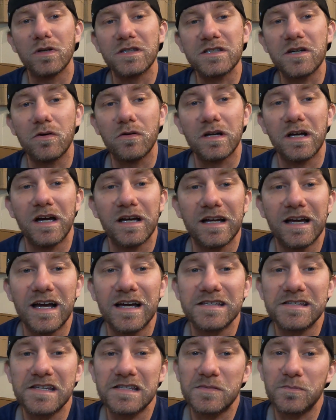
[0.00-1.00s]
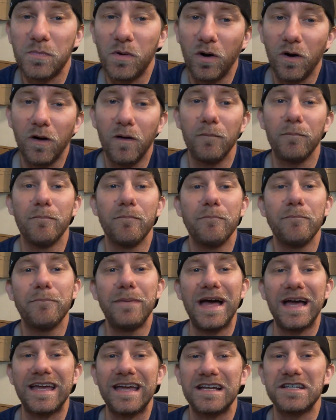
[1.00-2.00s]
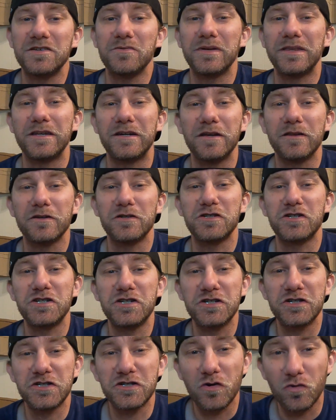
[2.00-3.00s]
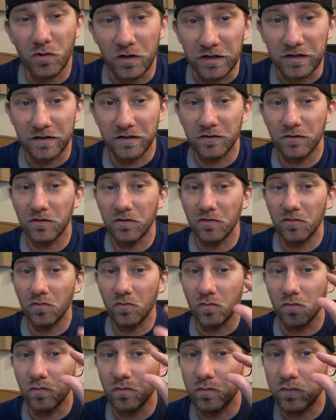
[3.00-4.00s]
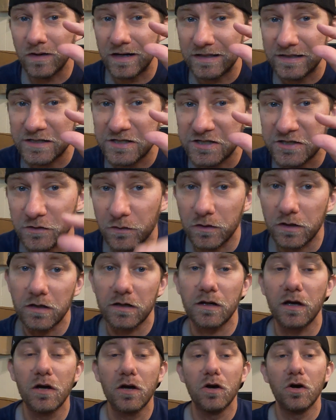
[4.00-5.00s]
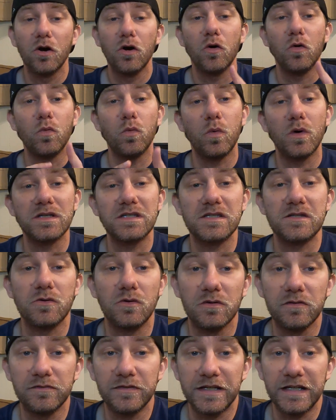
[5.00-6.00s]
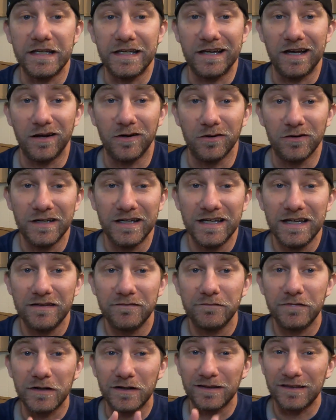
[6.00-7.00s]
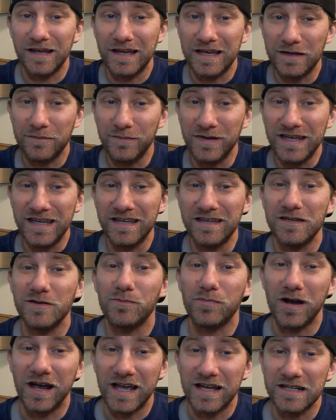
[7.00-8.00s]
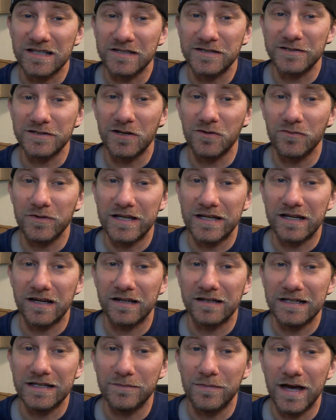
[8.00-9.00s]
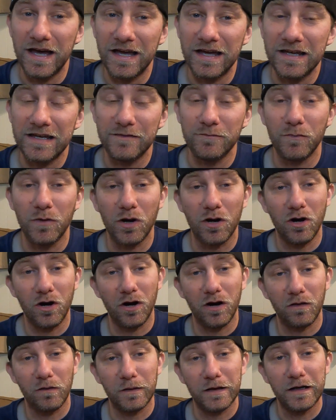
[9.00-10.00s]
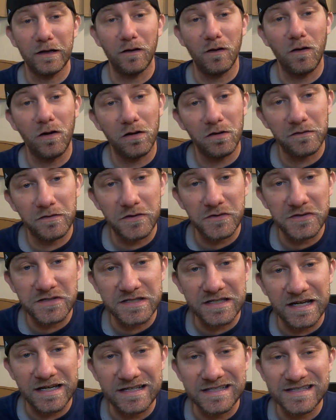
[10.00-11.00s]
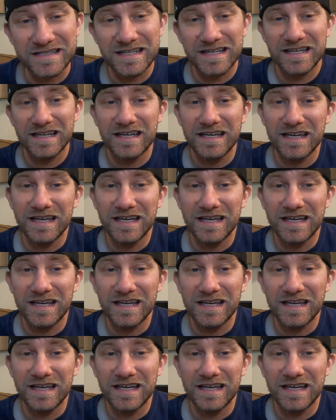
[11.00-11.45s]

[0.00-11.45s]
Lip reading: What's going on, guys? It's Paul back at you with another short, really short, what sold video. If you're like me, you probably had a slow week on eBay, Mercari, all of those sites,